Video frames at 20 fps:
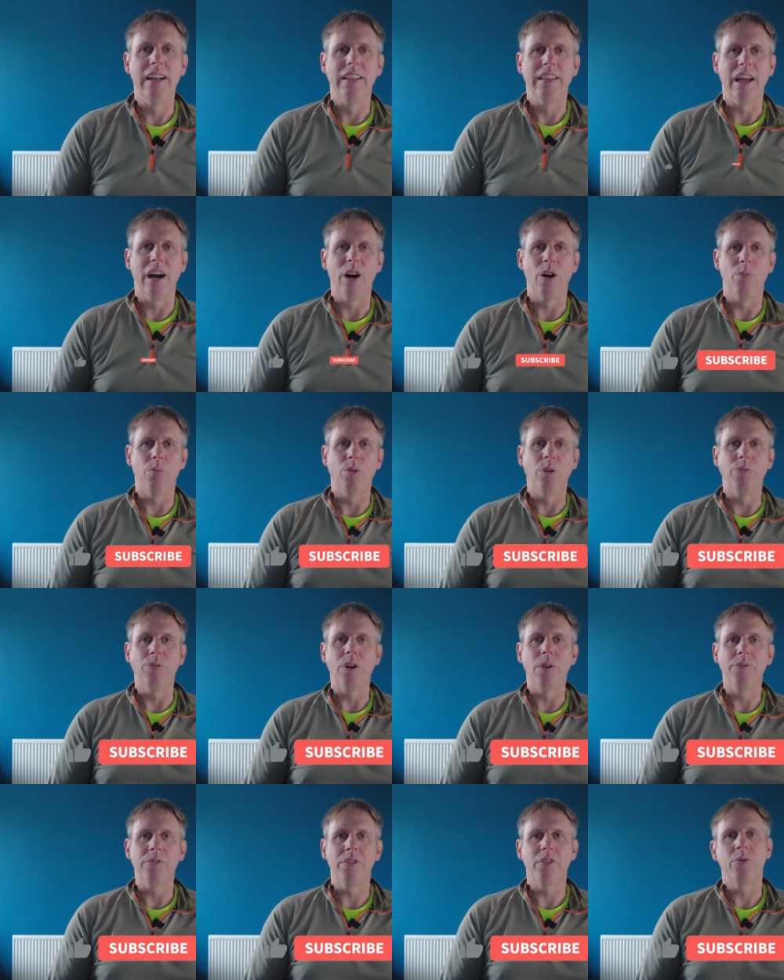Now, prop
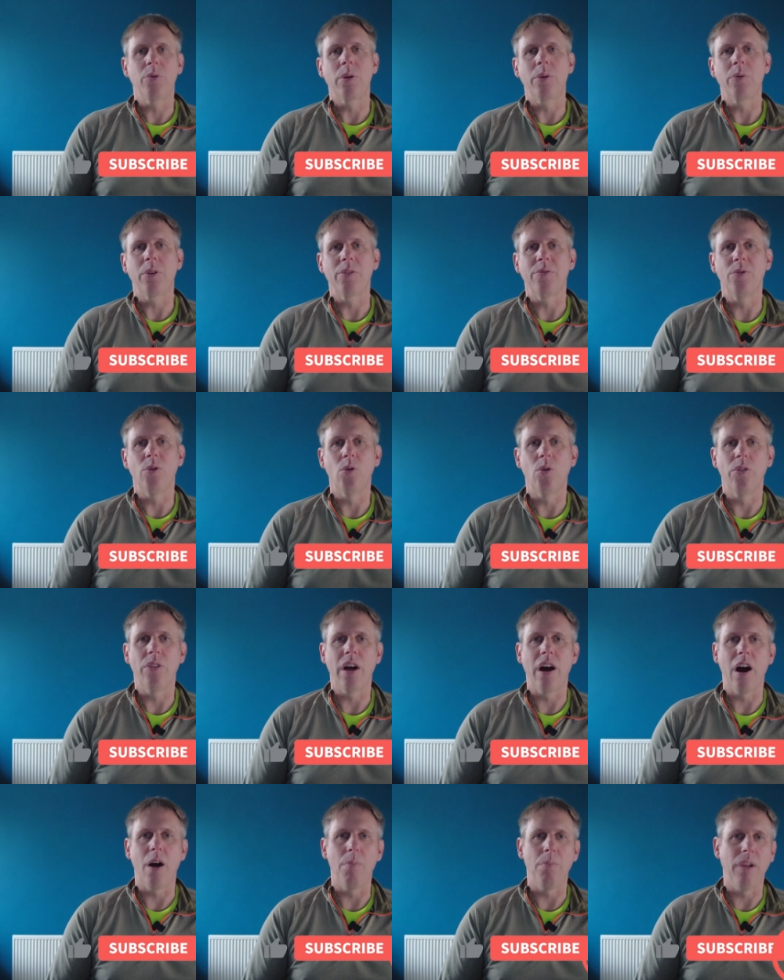firms in 2024,
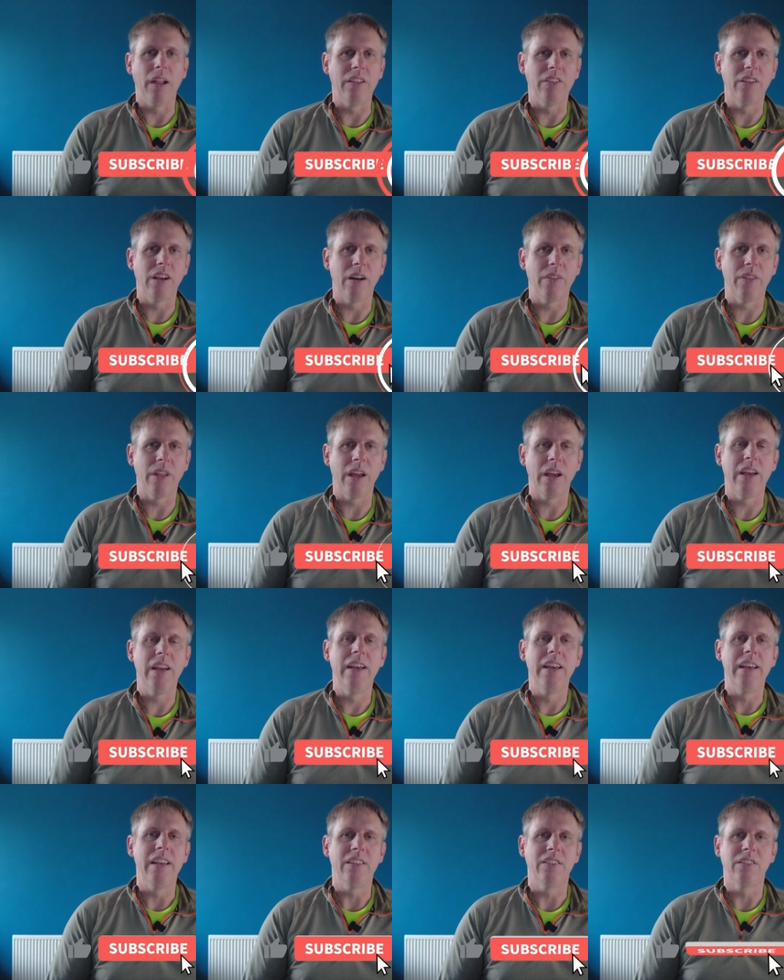there are plenty out there.
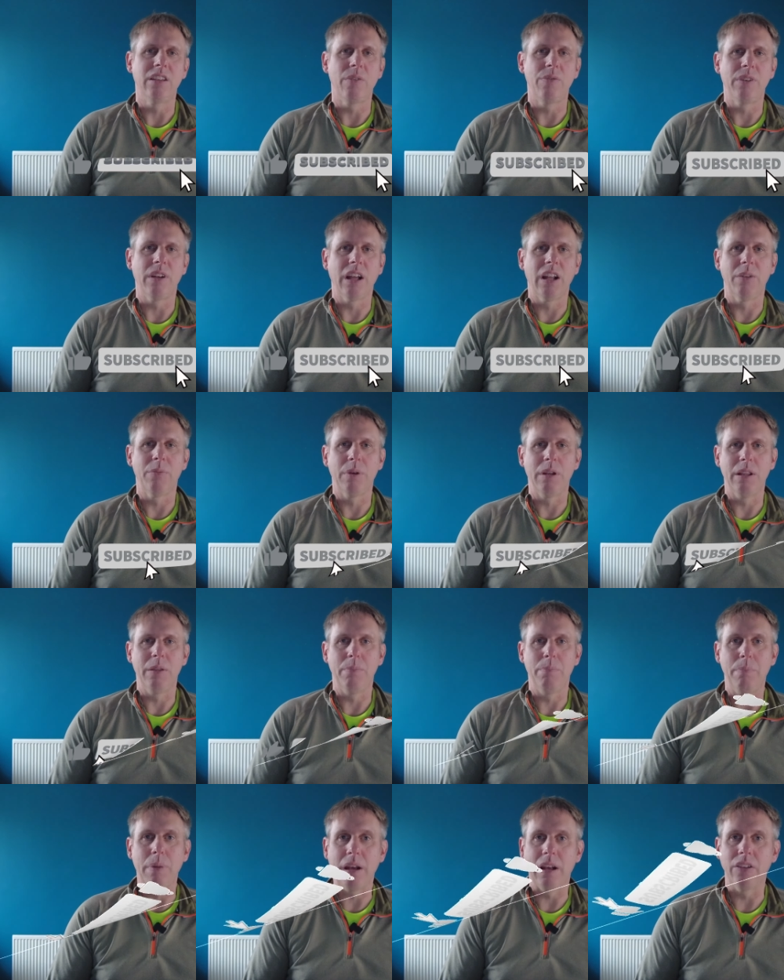It's definitely going to be the
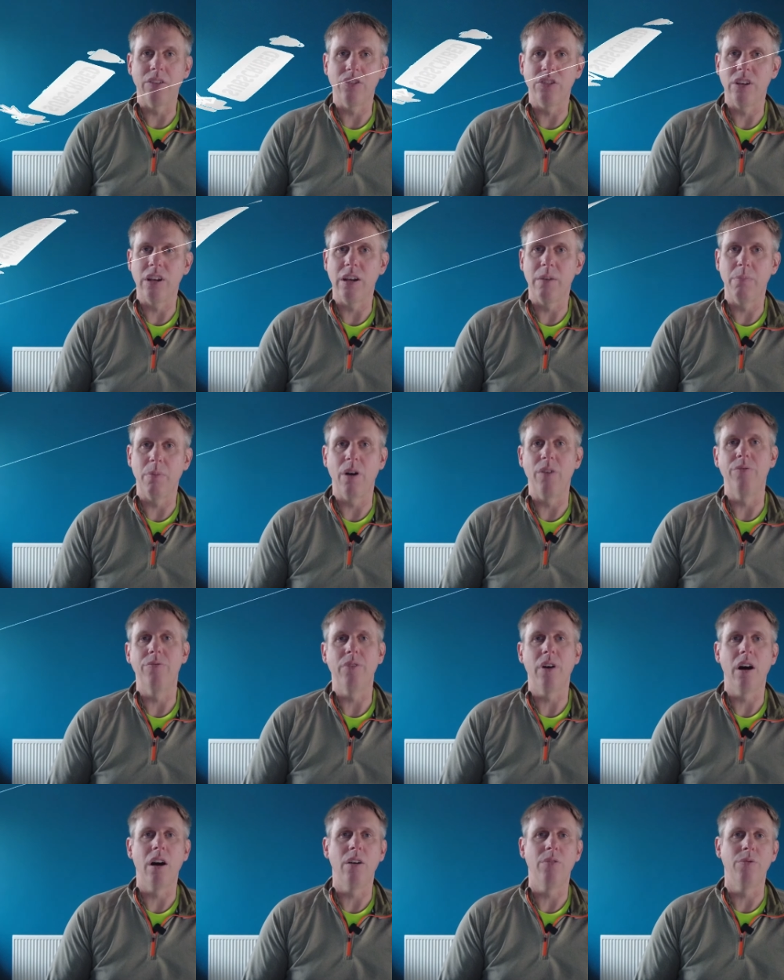biggest year by
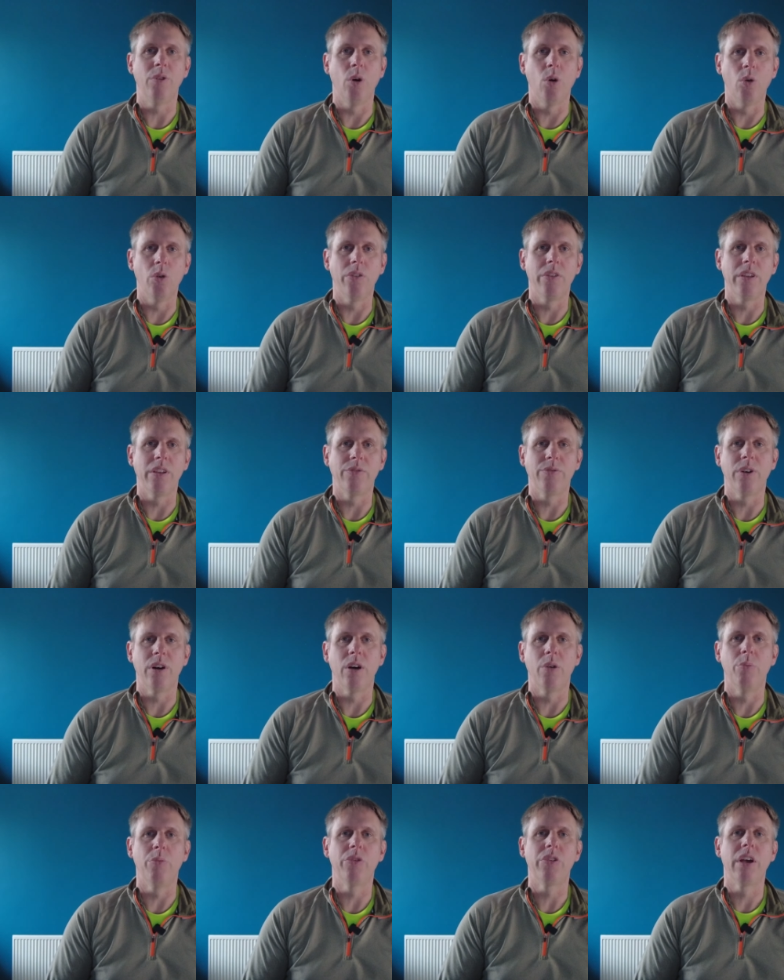far for all of these
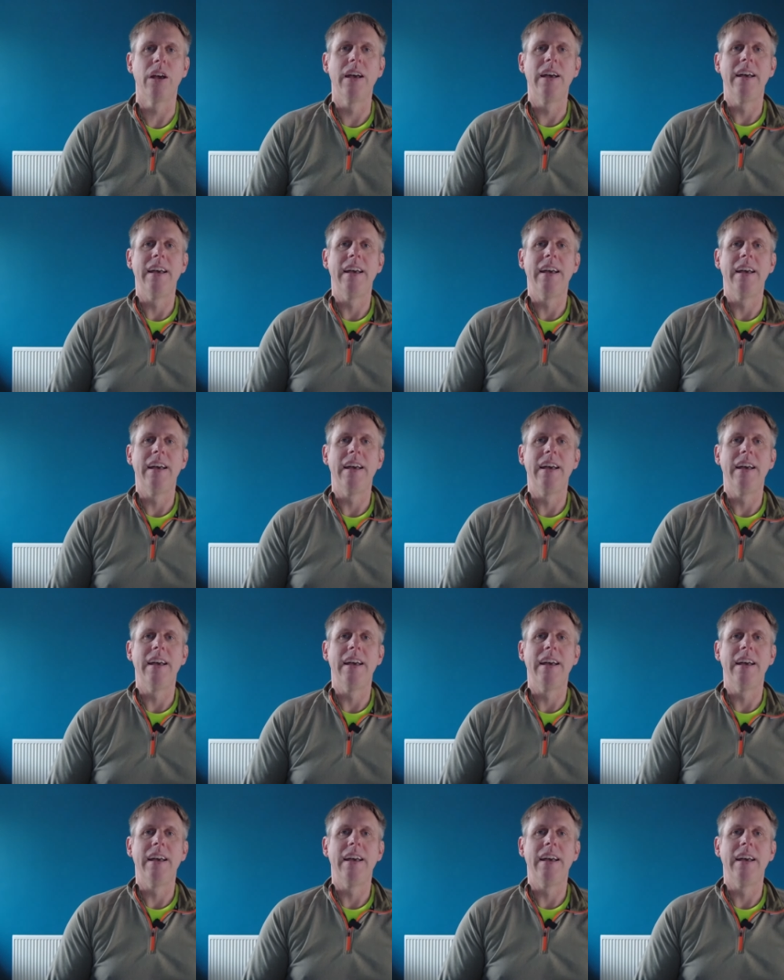firms.